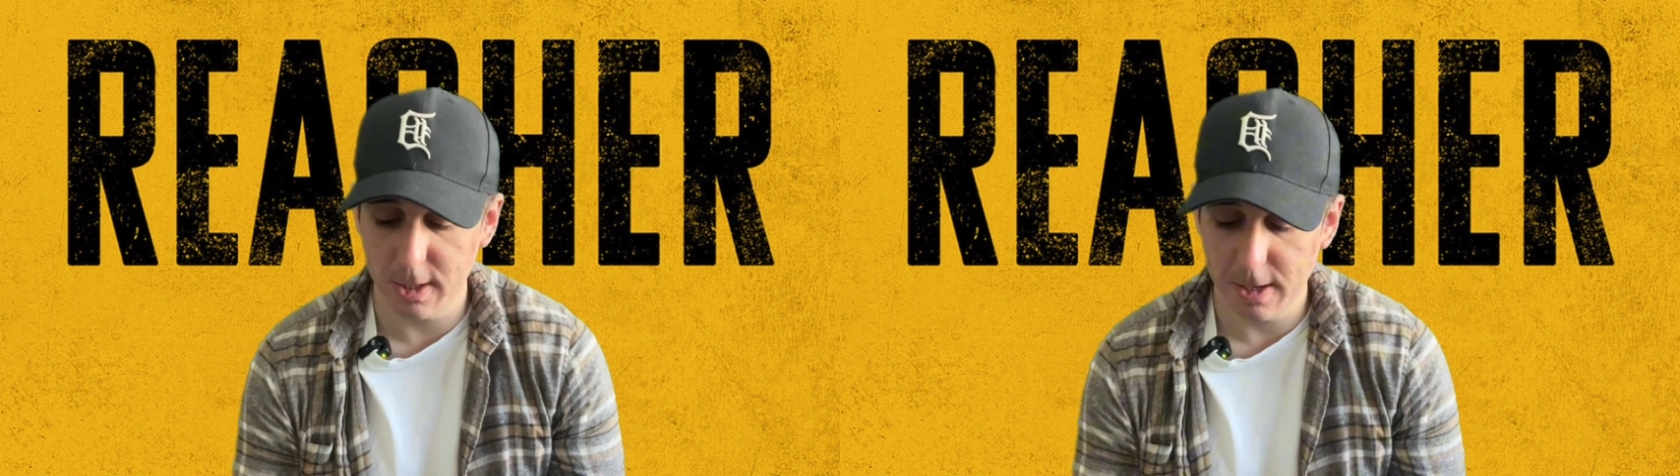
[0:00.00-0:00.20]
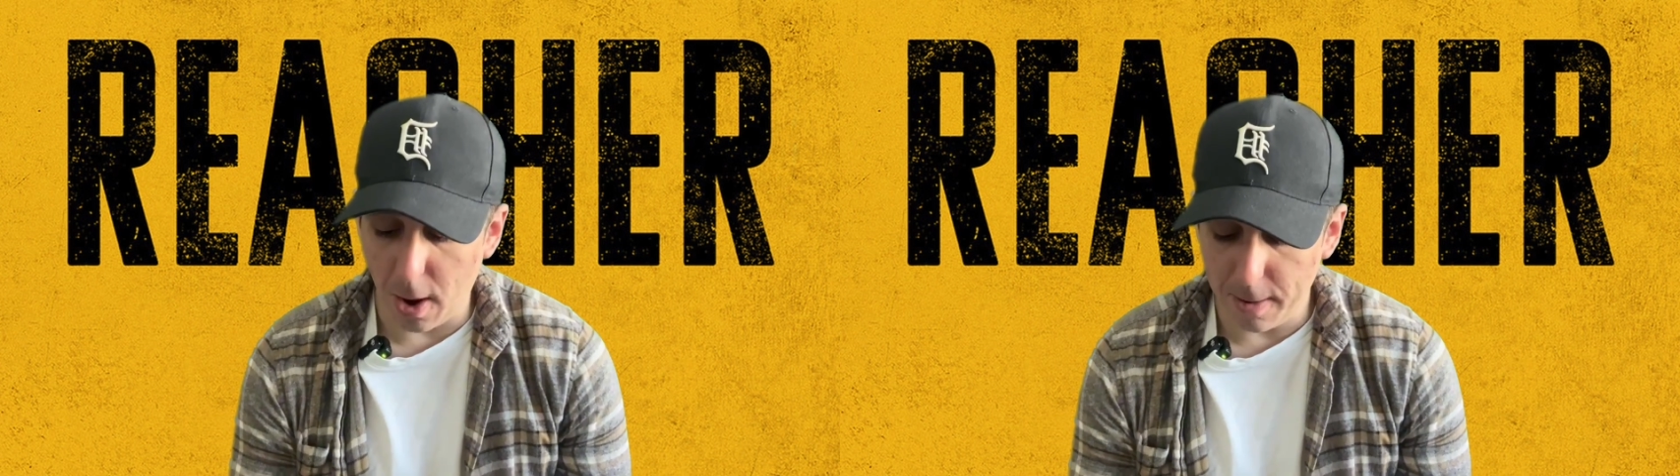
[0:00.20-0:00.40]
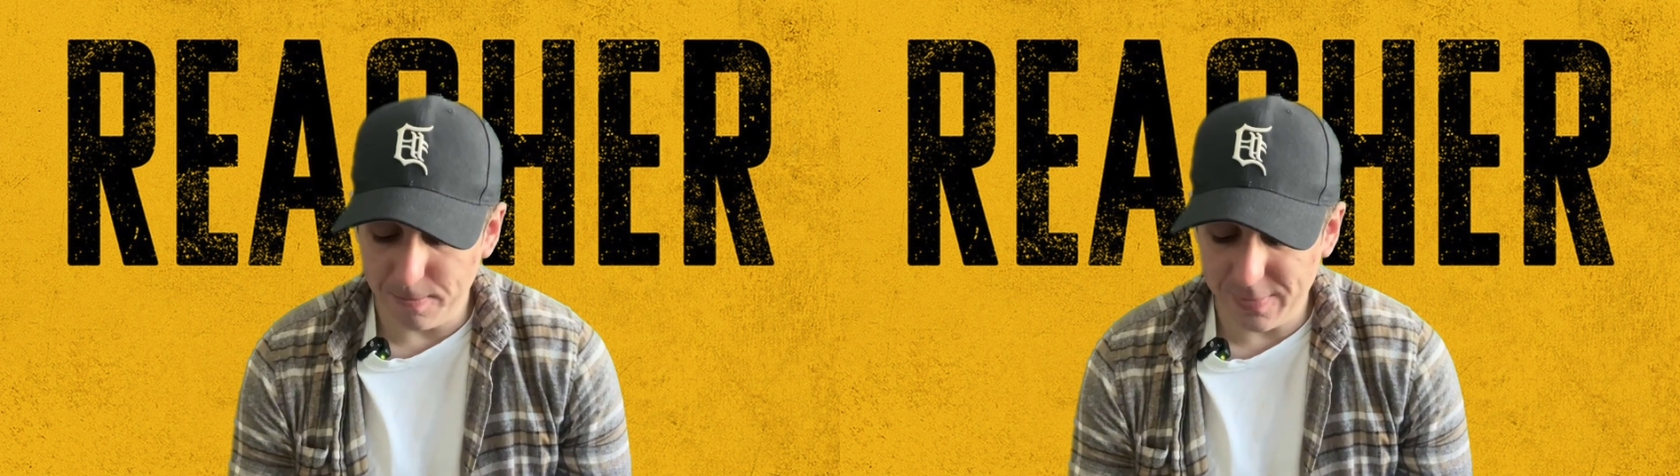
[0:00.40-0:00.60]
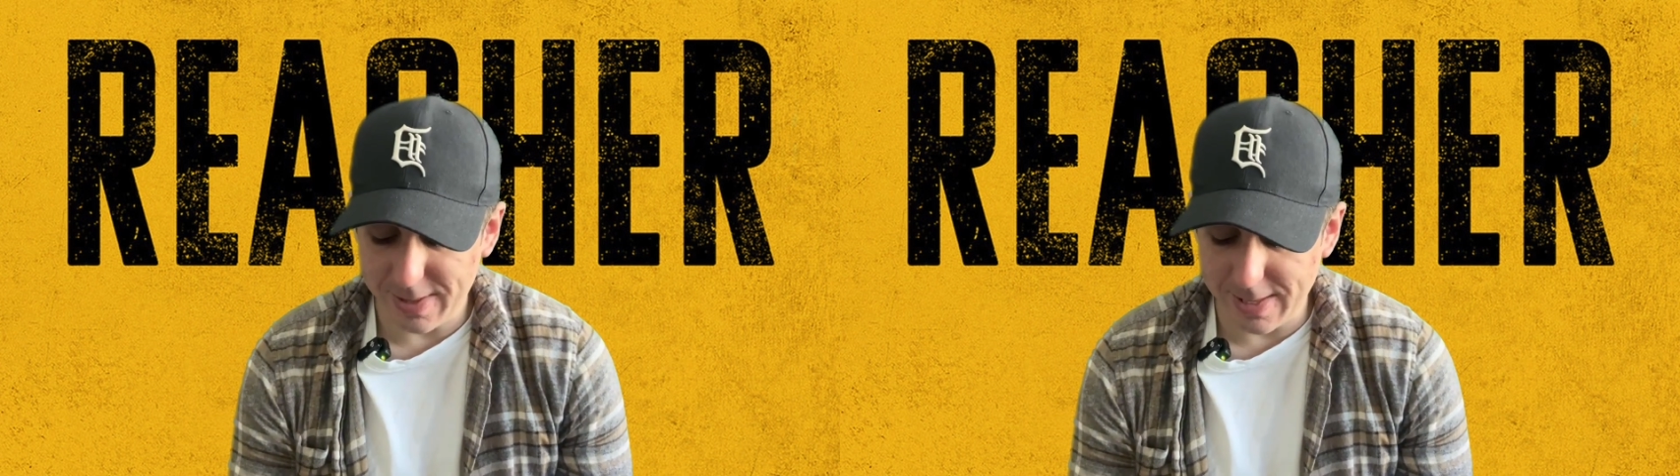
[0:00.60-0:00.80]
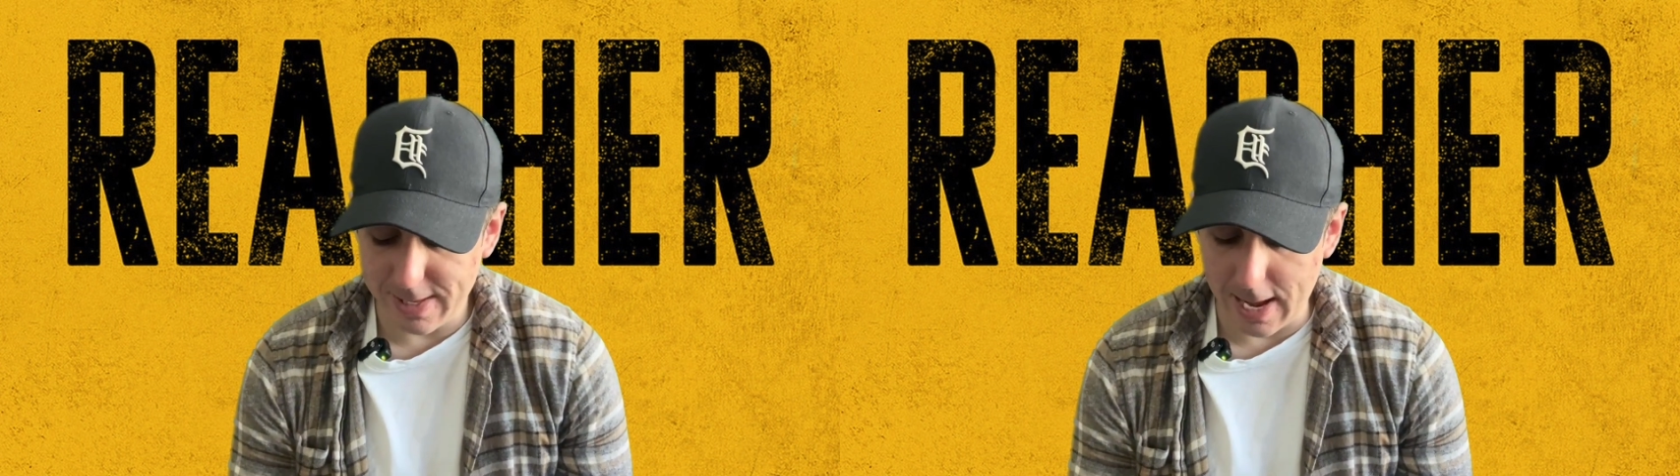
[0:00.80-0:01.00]
But
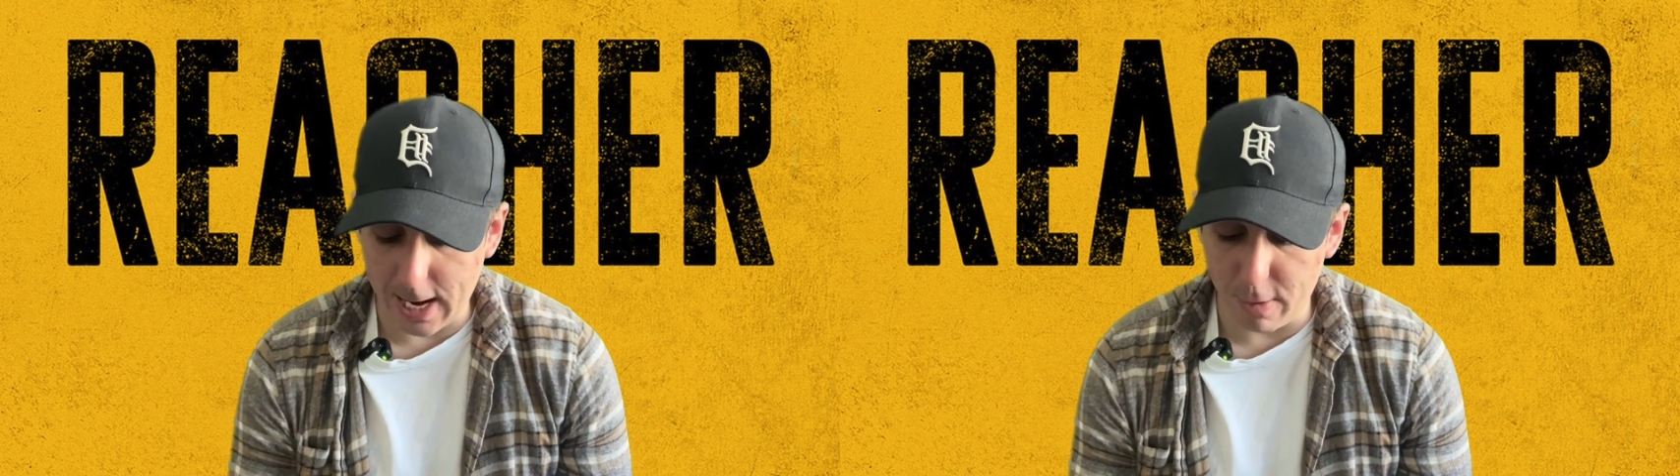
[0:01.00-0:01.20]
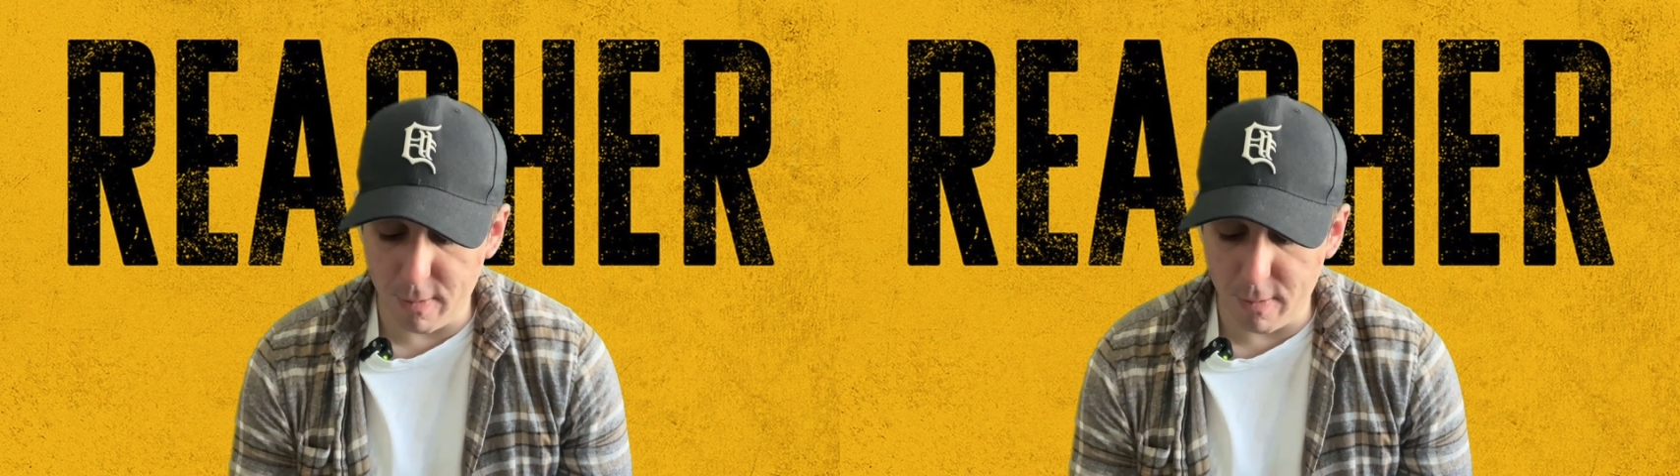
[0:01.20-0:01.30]
Alan